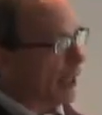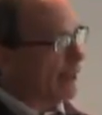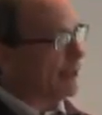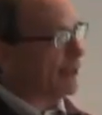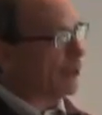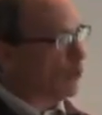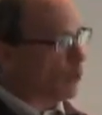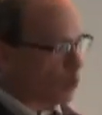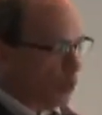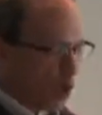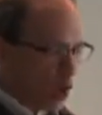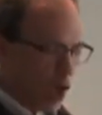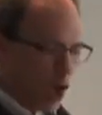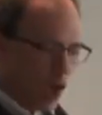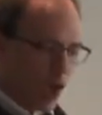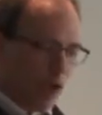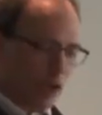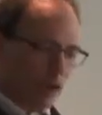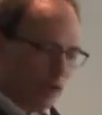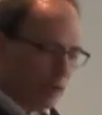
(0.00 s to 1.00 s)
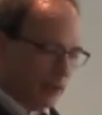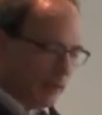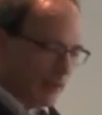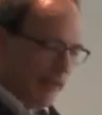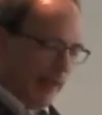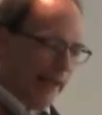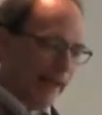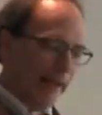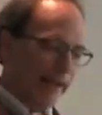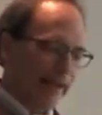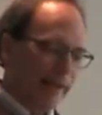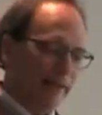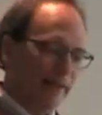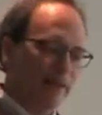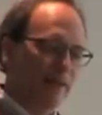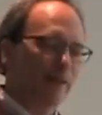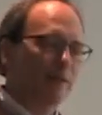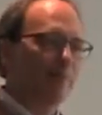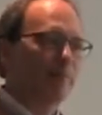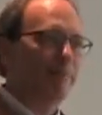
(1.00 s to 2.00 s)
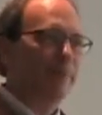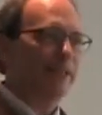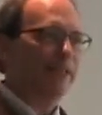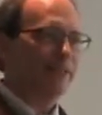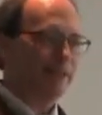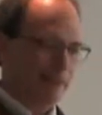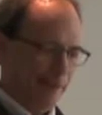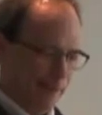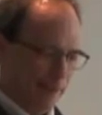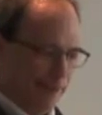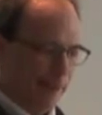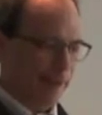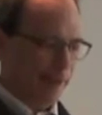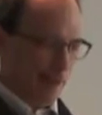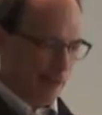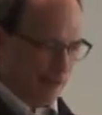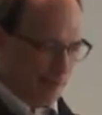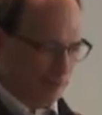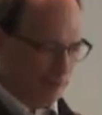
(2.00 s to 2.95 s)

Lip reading: did wrong, and be sincere.